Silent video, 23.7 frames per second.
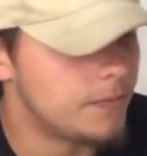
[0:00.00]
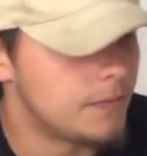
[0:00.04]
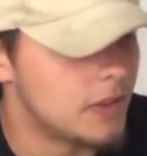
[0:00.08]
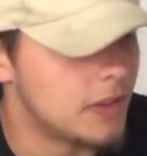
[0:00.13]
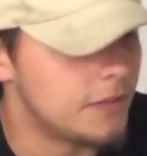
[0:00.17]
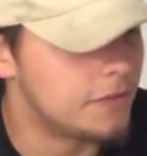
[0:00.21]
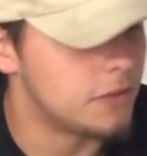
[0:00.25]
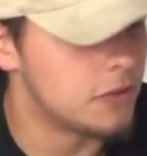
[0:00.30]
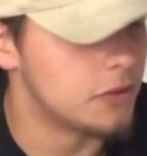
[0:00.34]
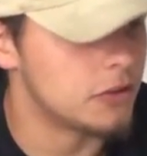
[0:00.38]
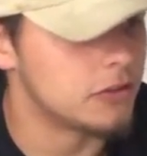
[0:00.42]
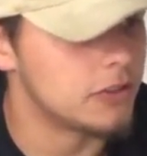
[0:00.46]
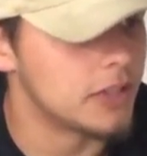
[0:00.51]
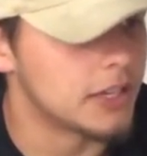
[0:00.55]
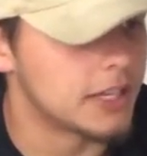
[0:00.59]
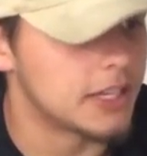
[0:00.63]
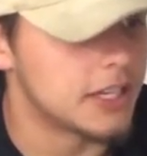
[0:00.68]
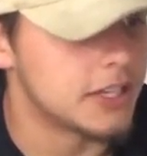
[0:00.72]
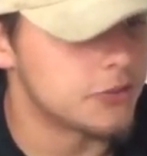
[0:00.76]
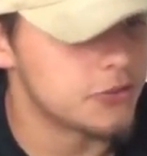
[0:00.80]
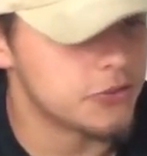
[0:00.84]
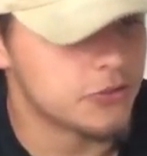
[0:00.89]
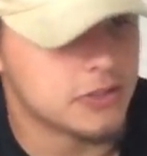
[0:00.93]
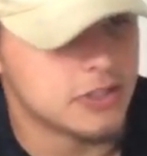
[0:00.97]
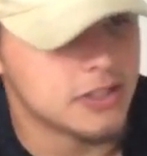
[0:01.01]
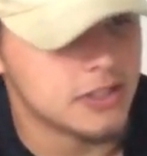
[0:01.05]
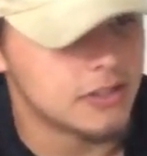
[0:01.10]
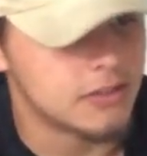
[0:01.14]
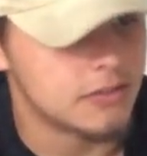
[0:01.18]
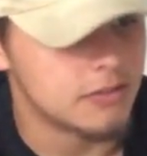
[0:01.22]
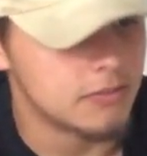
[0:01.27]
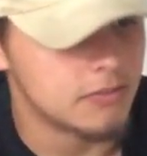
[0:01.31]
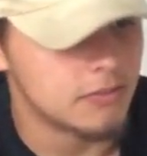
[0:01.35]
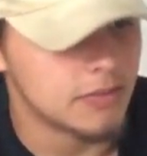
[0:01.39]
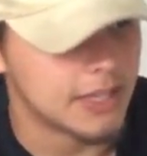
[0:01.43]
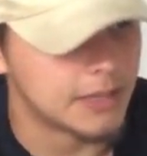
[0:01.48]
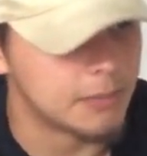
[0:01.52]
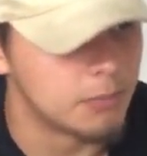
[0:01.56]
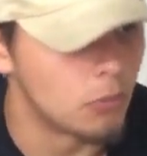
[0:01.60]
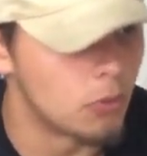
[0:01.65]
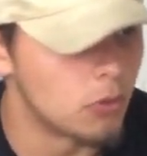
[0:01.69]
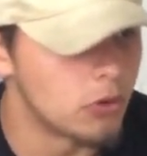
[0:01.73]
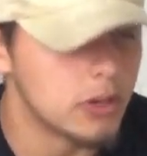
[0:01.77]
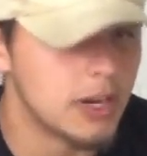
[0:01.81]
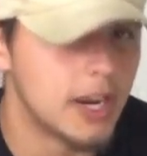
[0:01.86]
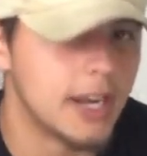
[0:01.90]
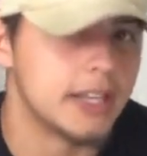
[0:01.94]
If you're like interested like
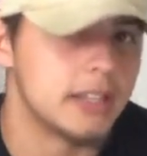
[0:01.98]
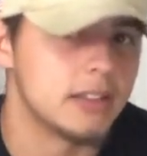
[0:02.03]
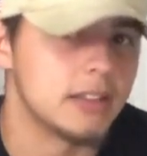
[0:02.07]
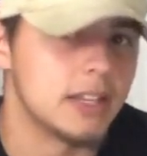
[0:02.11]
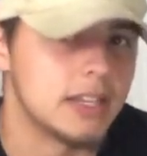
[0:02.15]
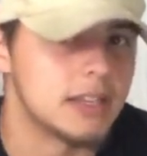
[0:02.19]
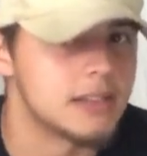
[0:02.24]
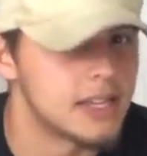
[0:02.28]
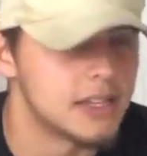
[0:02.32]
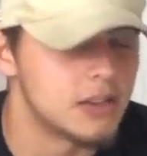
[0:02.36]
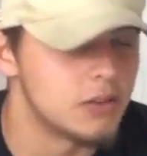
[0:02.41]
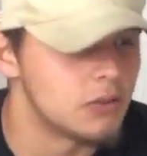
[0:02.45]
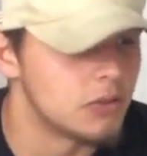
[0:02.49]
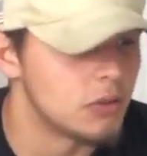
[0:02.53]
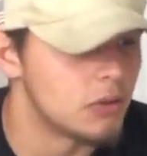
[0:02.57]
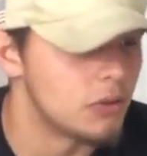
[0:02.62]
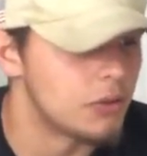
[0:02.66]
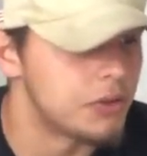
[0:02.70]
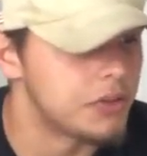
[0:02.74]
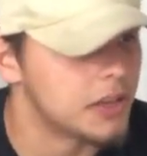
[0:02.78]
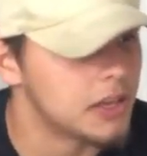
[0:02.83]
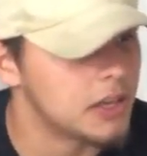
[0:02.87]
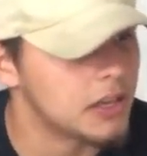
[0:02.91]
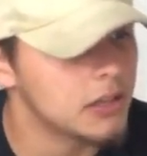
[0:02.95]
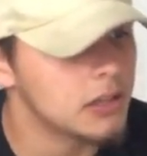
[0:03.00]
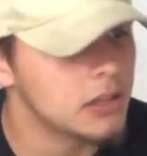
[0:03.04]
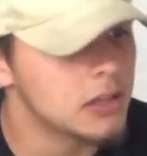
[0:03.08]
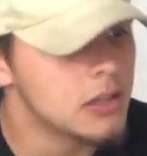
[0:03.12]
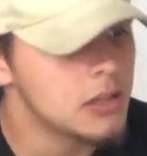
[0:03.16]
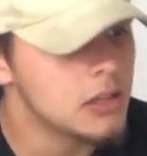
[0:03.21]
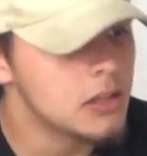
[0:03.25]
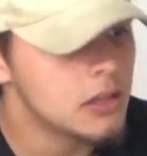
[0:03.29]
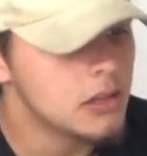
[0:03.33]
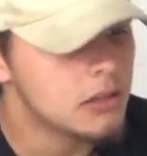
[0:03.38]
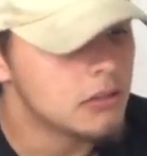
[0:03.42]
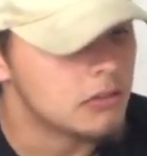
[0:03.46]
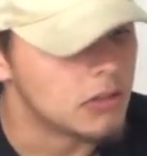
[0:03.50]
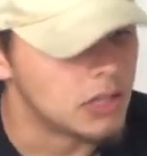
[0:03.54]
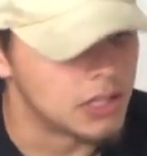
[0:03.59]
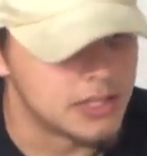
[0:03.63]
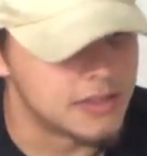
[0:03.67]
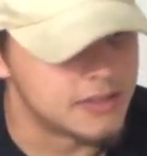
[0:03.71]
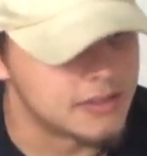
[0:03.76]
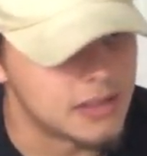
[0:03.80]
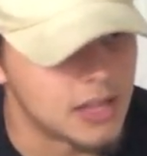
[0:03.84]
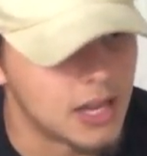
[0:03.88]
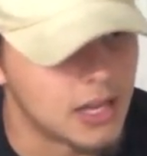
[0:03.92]
more, I can like send you the whole thing.
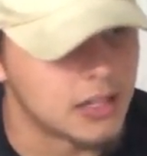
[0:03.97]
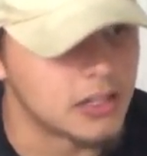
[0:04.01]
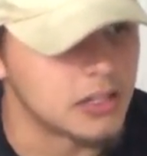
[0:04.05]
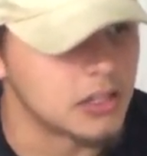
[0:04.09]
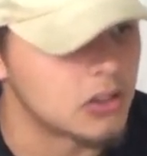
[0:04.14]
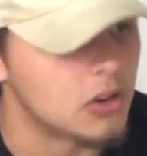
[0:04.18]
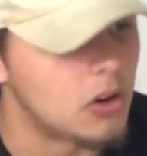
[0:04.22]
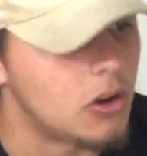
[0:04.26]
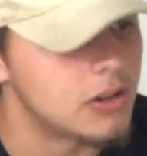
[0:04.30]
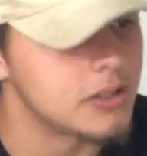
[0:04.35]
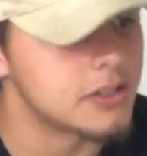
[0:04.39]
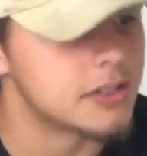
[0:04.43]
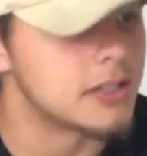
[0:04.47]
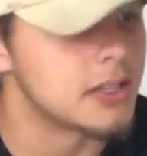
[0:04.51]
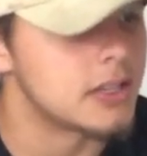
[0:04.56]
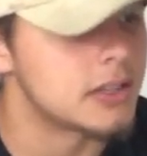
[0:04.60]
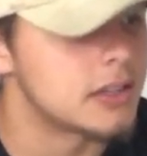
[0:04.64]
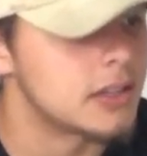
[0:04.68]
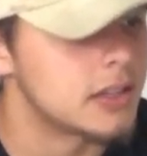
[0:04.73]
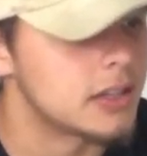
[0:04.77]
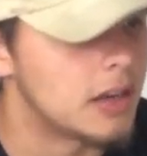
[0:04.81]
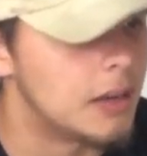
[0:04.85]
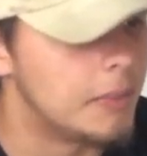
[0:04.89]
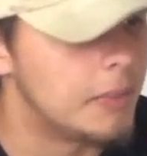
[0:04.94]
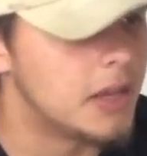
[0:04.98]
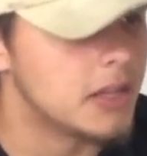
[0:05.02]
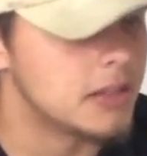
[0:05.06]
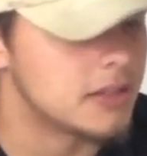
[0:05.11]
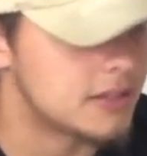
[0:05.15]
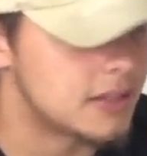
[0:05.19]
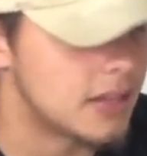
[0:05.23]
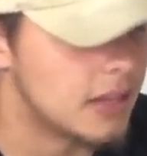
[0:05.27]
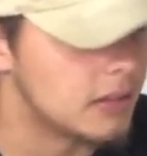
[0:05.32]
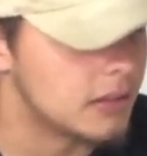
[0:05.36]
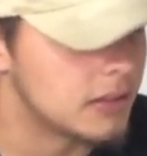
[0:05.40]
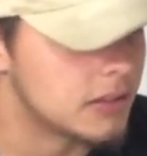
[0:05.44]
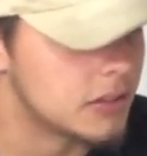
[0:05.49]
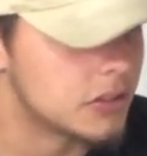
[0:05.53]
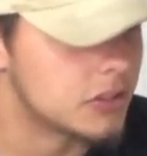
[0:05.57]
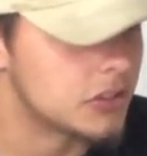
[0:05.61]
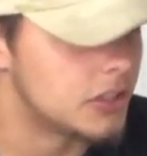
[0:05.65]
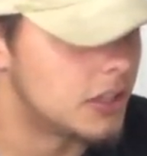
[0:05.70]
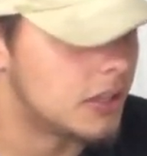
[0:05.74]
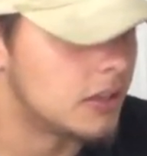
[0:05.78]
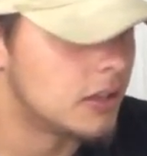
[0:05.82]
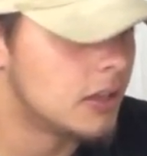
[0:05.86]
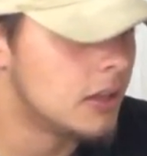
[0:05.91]
It's not gonna cost anything. I'm not selling this
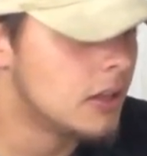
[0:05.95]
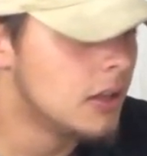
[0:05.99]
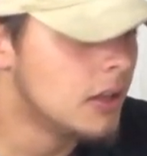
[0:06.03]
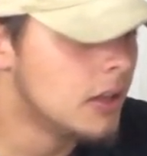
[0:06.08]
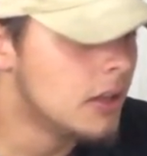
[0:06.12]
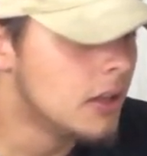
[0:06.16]
shit.